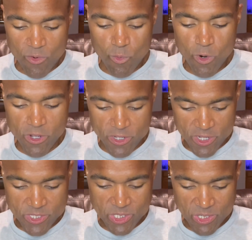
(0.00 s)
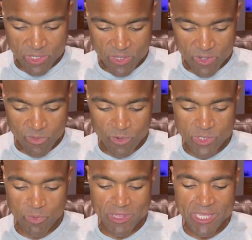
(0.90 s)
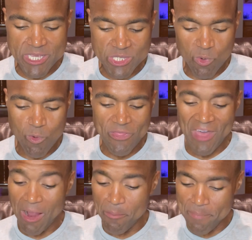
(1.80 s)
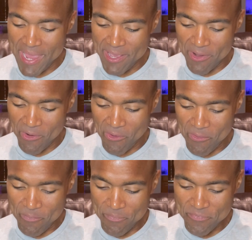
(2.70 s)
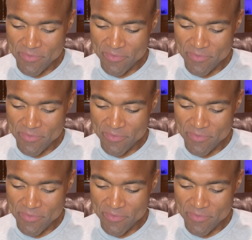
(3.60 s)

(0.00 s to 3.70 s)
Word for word: Woods was released without bail